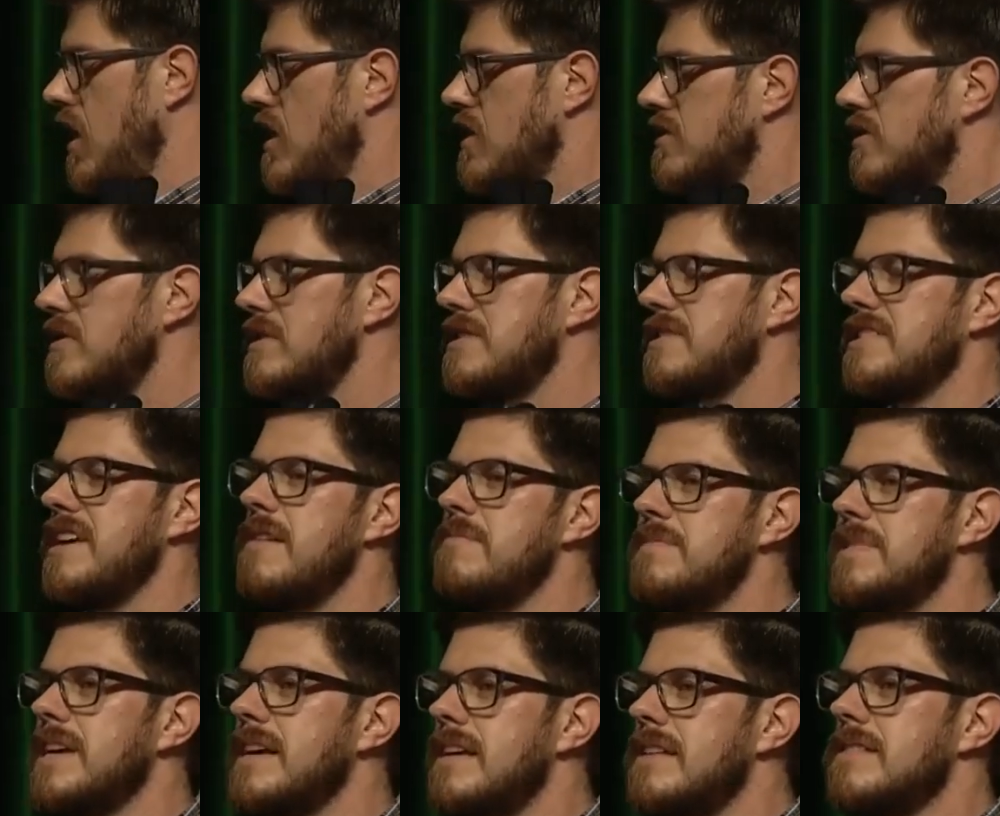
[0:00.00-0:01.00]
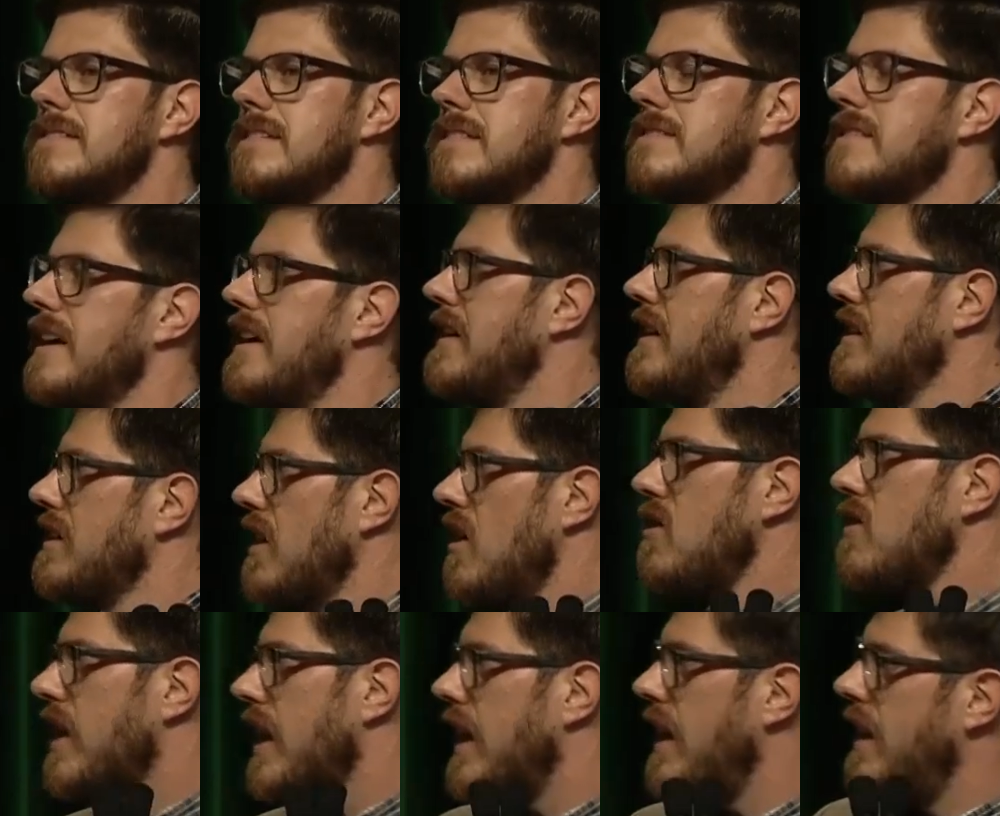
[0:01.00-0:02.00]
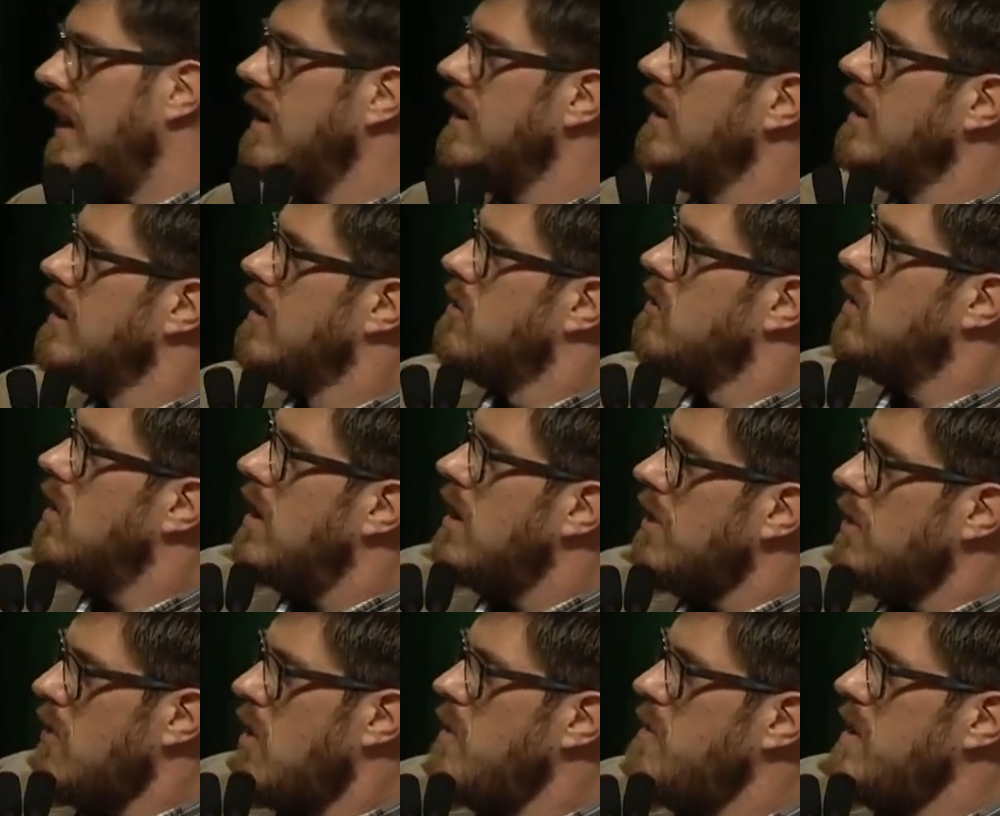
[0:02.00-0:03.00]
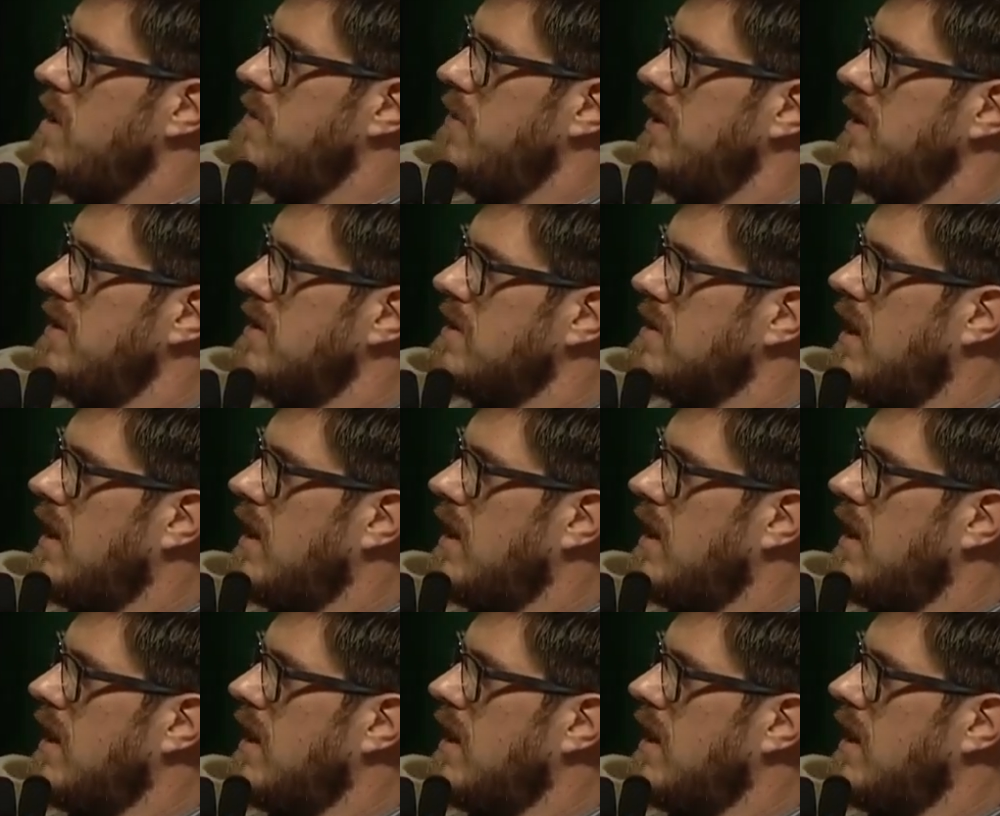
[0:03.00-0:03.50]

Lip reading: So it's tempting to say, like, okay, well, I'll throw people in the